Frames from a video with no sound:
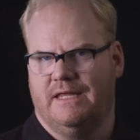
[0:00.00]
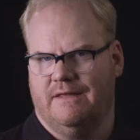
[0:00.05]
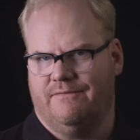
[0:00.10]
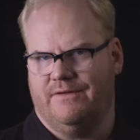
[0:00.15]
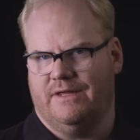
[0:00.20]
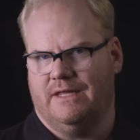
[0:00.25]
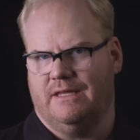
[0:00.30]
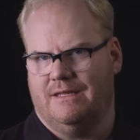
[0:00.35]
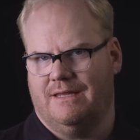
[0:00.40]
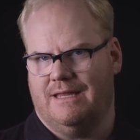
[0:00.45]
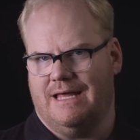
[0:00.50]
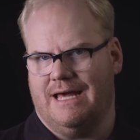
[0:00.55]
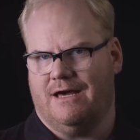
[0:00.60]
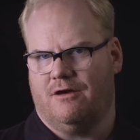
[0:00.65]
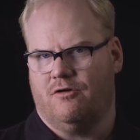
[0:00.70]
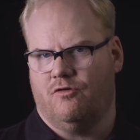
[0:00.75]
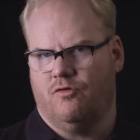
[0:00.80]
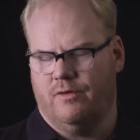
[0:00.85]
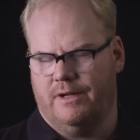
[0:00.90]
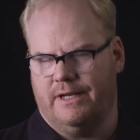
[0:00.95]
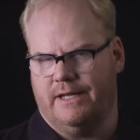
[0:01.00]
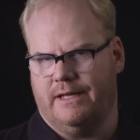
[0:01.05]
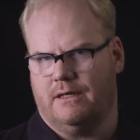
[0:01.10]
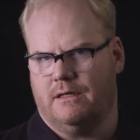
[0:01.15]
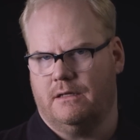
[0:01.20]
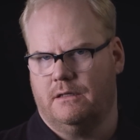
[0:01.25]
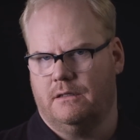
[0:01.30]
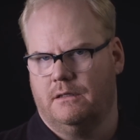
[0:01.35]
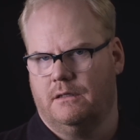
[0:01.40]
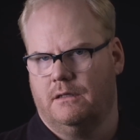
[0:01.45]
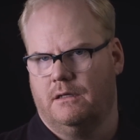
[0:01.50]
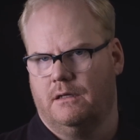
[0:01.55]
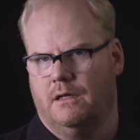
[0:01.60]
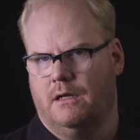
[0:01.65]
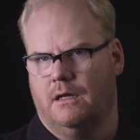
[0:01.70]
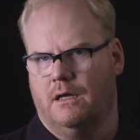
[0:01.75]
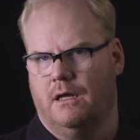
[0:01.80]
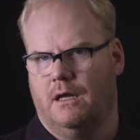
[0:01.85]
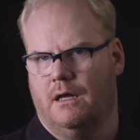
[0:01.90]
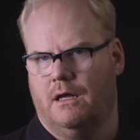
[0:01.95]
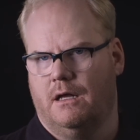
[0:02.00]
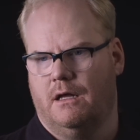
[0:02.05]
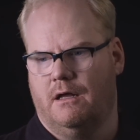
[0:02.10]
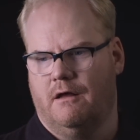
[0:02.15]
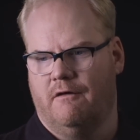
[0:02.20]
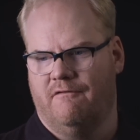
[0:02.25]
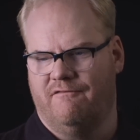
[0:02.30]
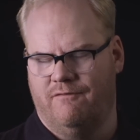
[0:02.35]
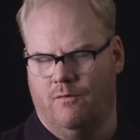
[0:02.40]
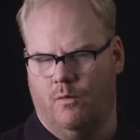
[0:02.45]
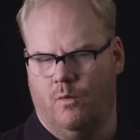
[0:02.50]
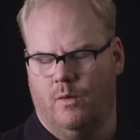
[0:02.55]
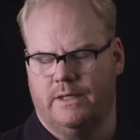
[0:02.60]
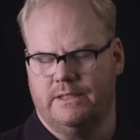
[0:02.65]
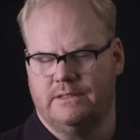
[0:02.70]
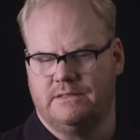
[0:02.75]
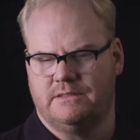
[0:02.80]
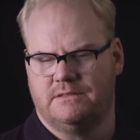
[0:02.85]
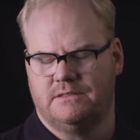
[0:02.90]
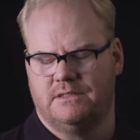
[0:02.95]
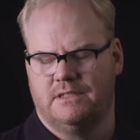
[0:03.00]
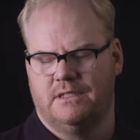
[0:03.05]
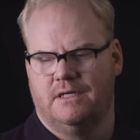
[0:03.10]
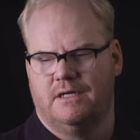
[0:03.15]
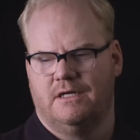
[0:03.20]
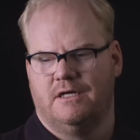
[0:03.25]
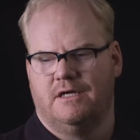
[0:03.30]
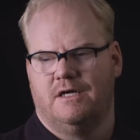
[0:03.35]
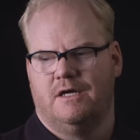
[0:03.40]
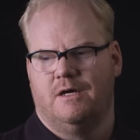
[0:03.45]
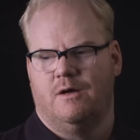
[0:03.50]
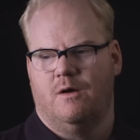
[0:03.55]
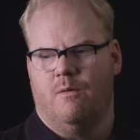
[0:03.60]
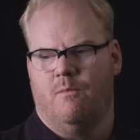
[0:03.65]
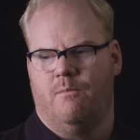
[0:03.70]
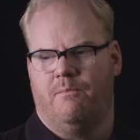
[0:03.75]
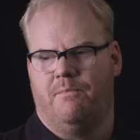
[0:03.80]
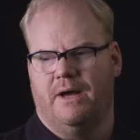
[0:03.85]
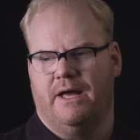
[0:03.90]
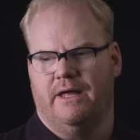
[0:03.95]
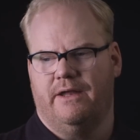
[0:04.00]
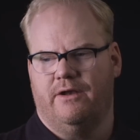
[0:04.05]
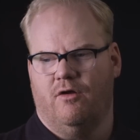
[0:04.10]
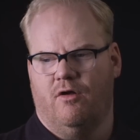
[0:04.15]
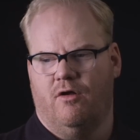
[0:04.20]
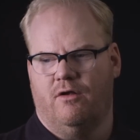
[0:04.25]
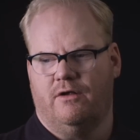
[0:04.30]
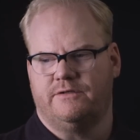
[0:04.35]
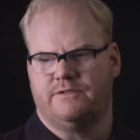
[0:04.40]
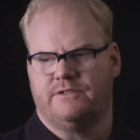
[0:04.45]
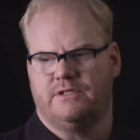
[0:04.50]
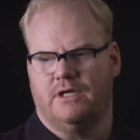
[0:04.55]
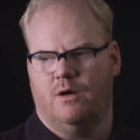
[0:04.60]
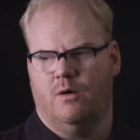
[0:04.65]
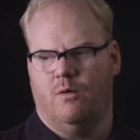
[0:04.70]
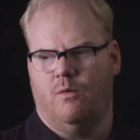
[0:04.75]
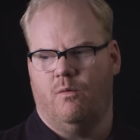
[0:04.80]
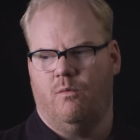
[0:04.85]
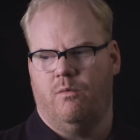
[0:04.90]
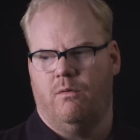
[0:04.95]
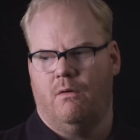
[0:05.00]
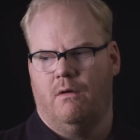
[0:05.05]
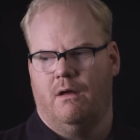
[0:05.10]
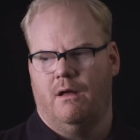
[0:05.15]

giving that critic a voice, but also